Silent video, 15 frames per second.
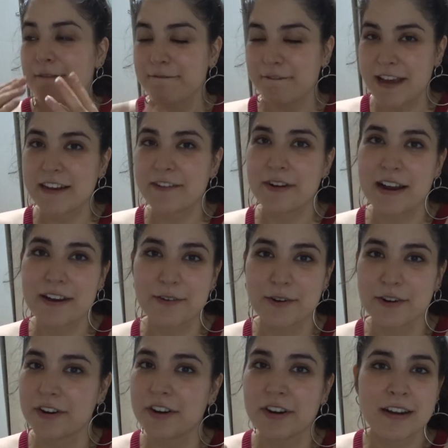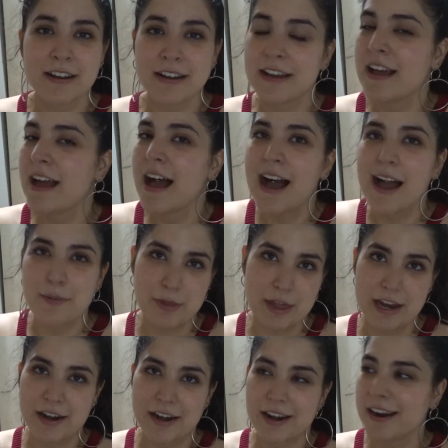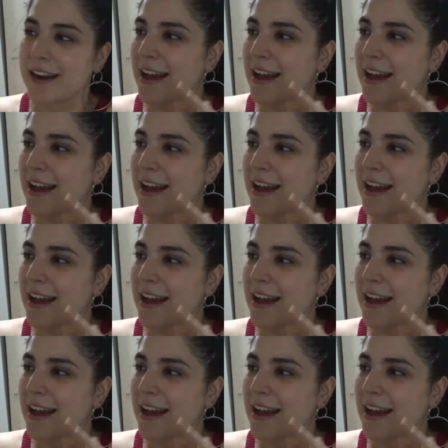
Fate Grand Order, I'm there.